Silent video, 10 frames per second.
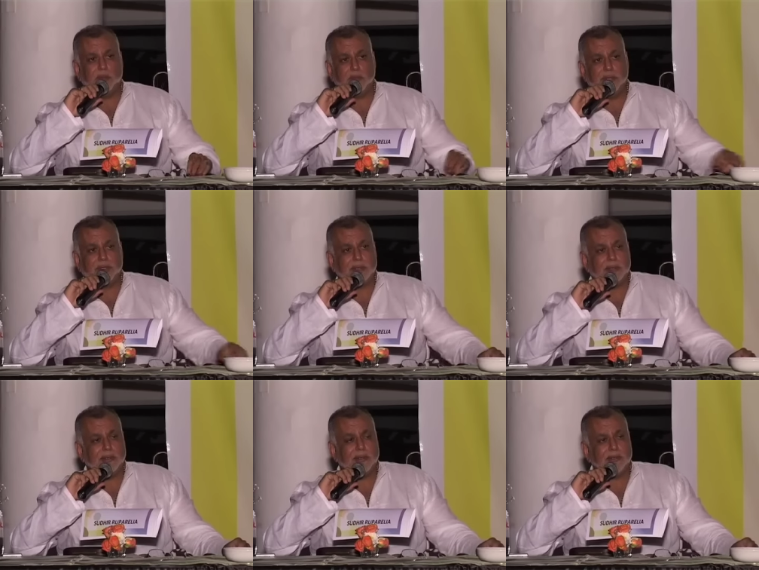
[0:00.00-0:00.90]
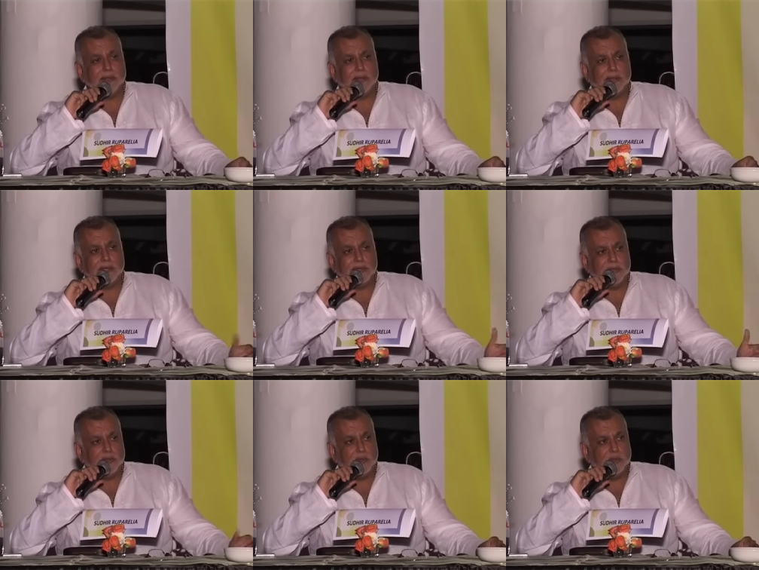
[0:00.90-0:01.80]
the moment I landed
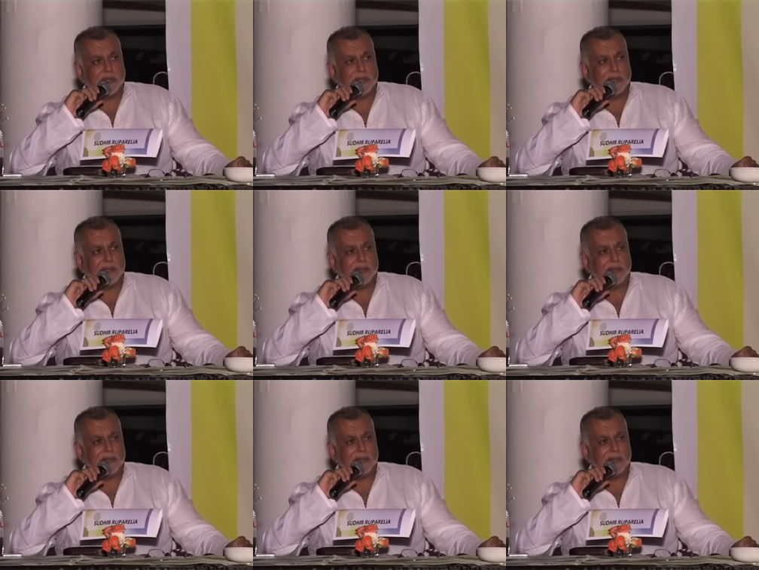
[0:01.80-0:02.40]
in UK,